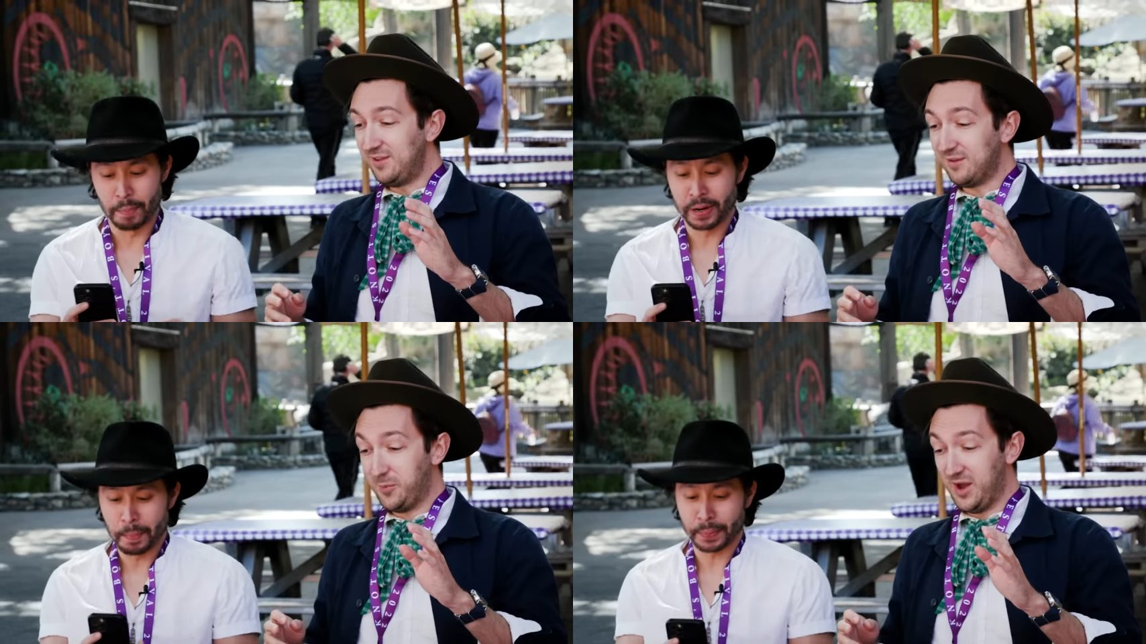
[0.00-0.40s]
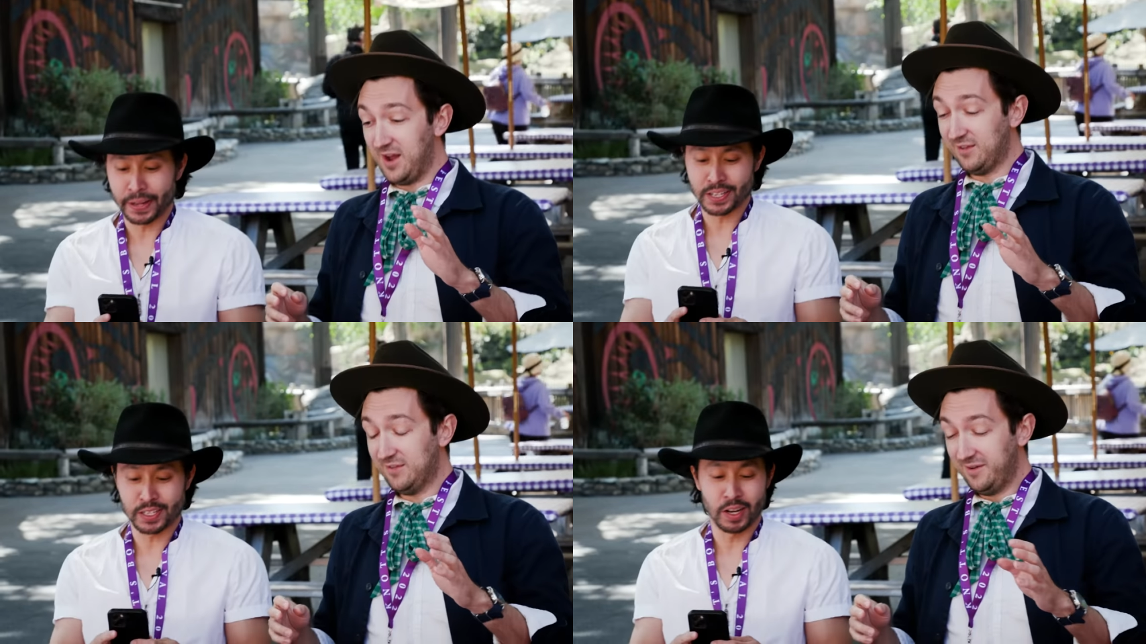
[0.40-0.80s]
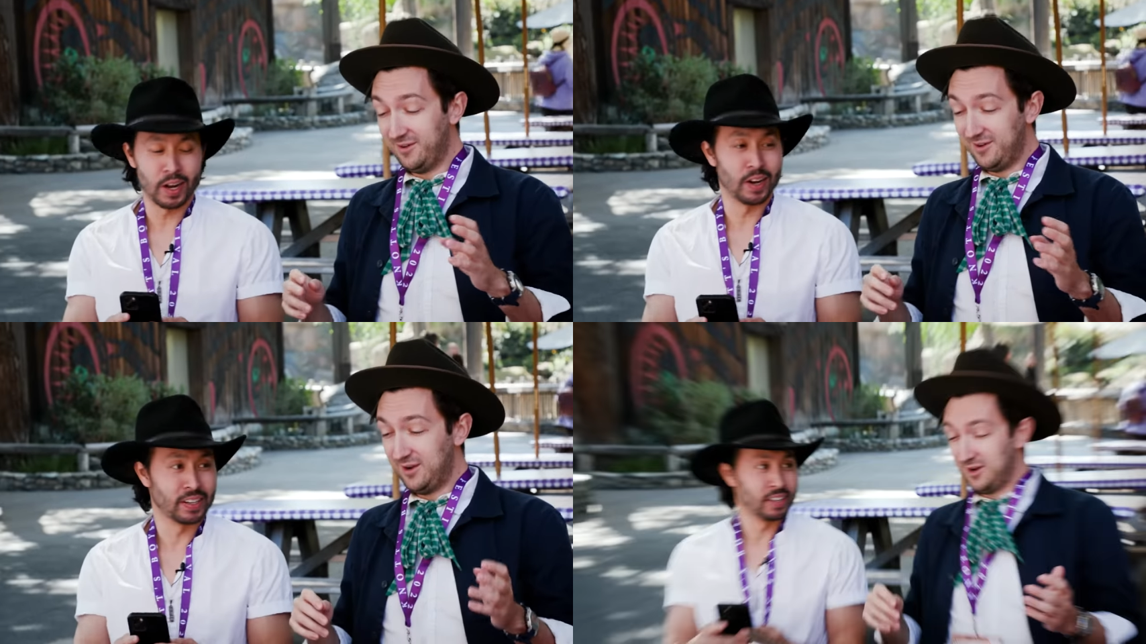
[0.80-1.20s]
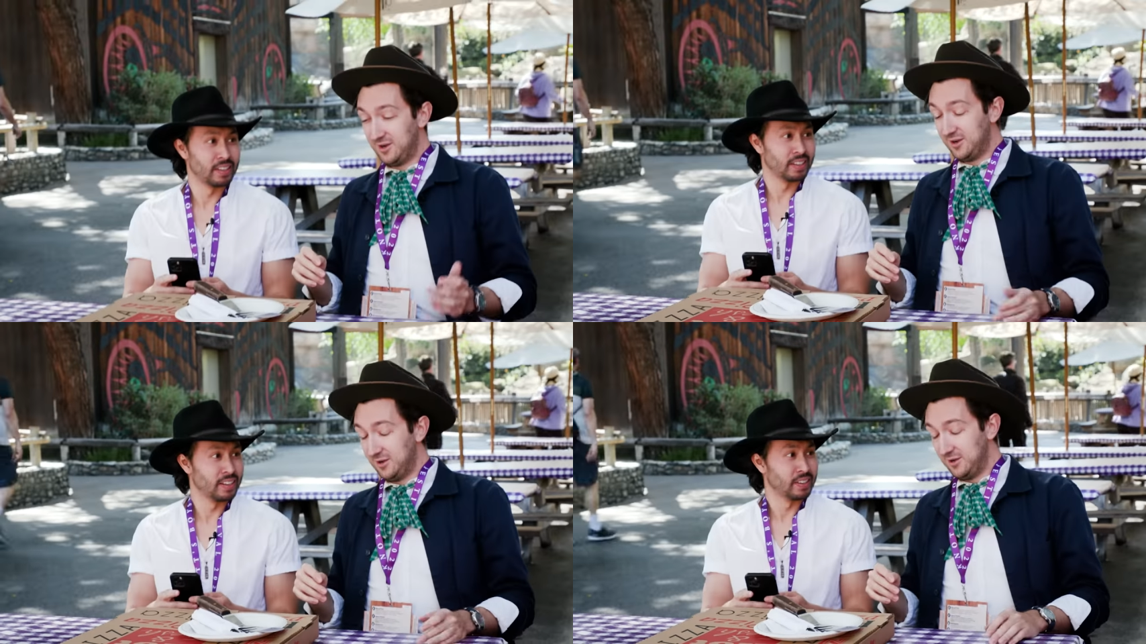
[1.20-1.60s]
Speaker 1: I'm going to play a song.
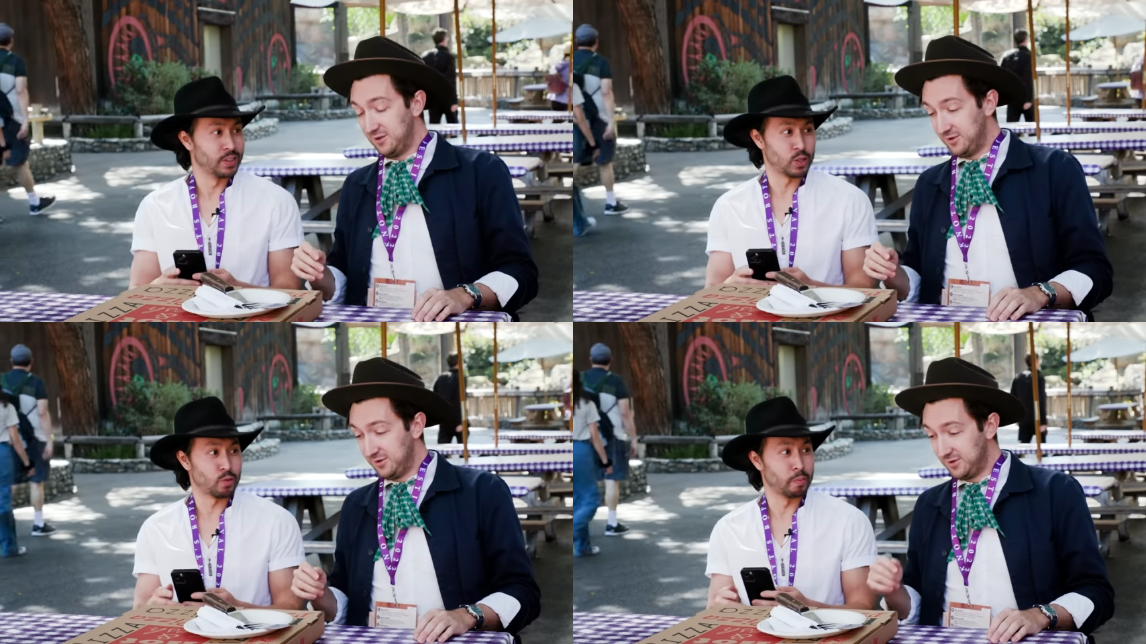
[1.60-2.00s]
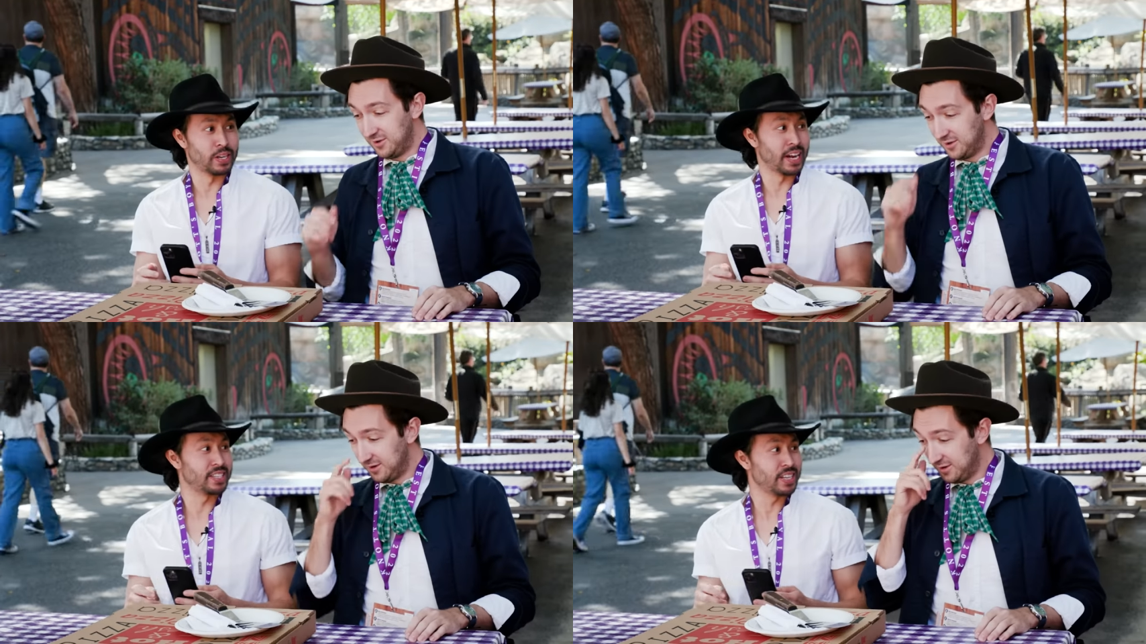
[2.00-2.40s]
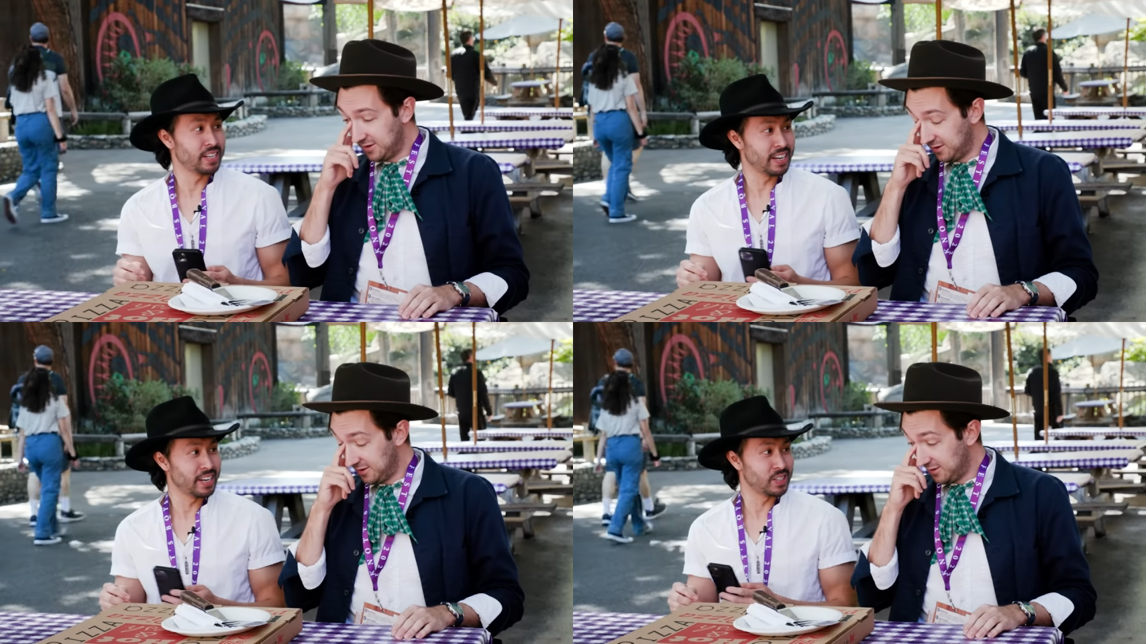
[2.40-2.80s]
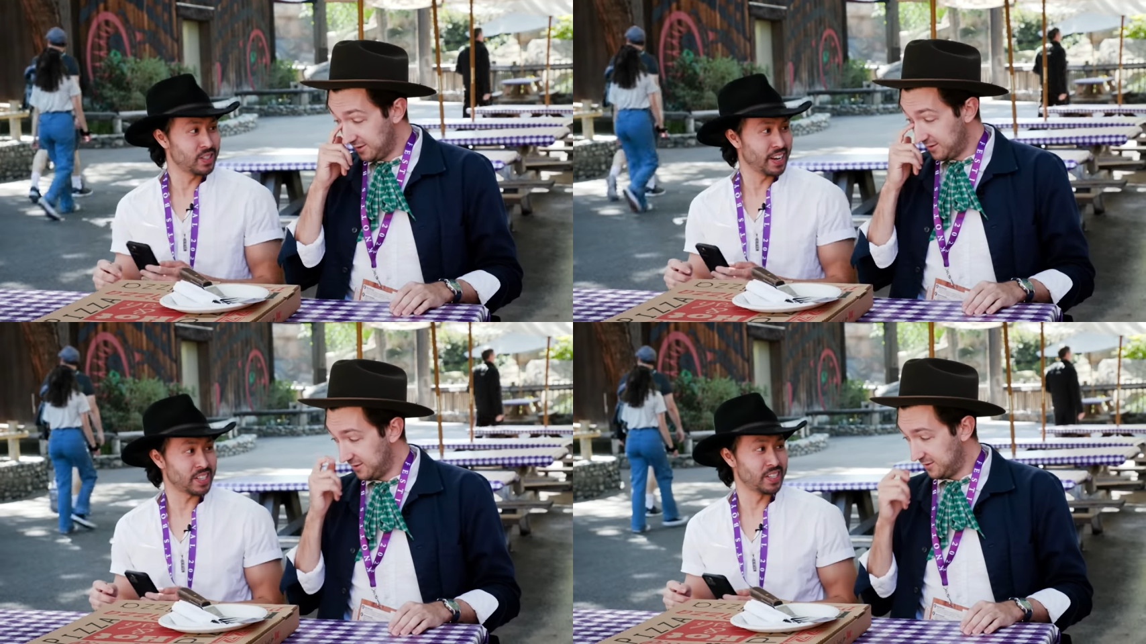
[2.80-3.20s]
This is from a
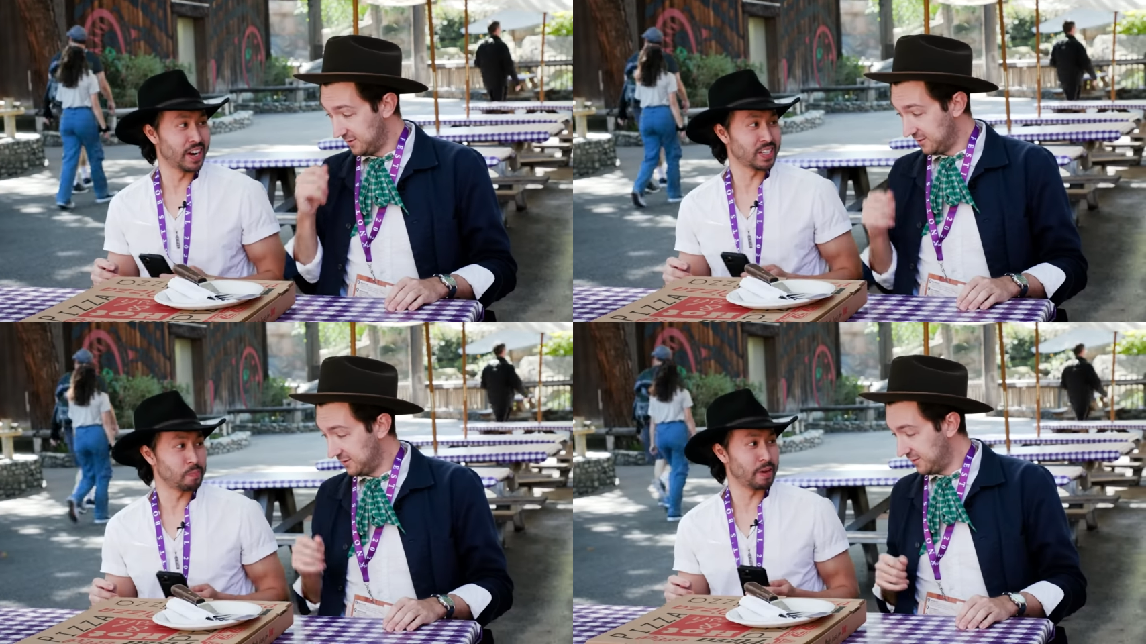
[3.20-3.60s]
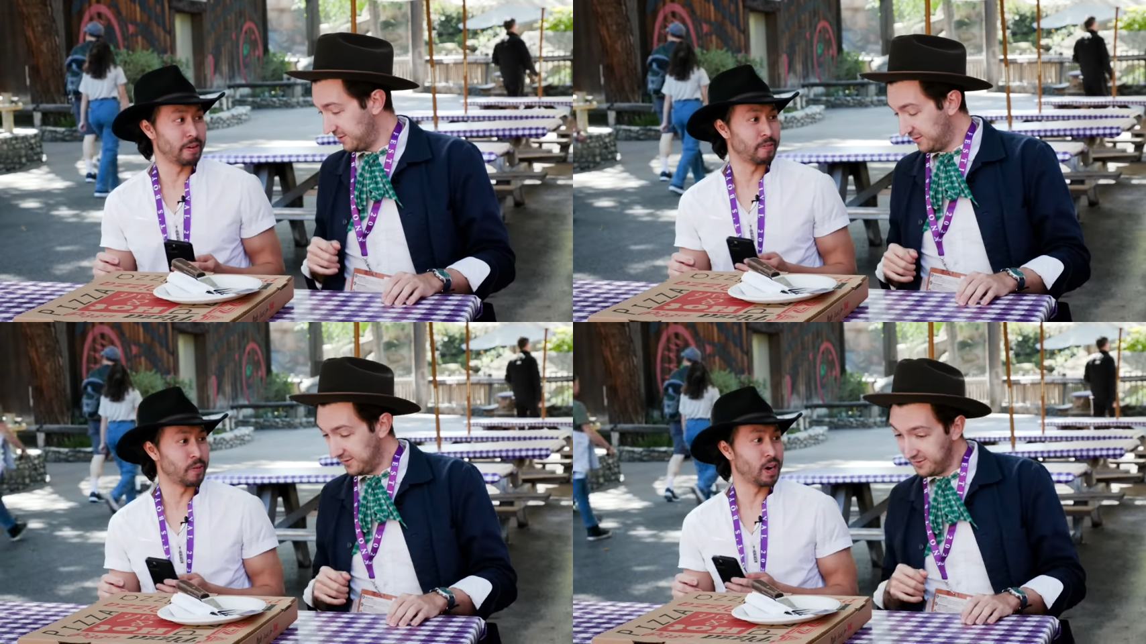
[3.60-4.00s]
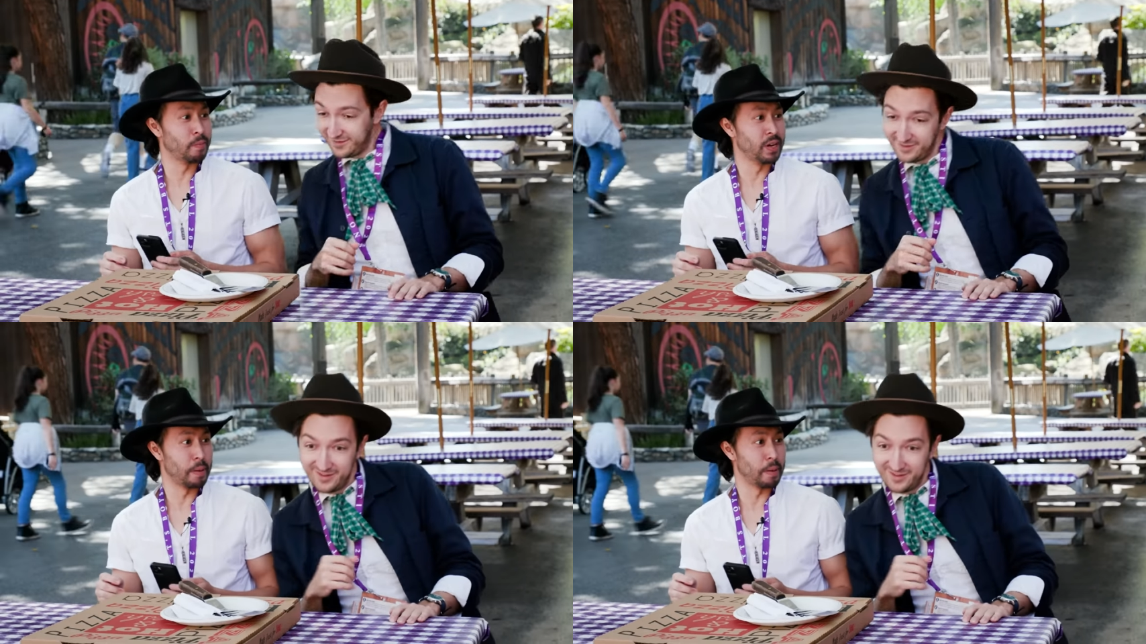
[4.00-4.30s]
1986 Knott's Berry Farm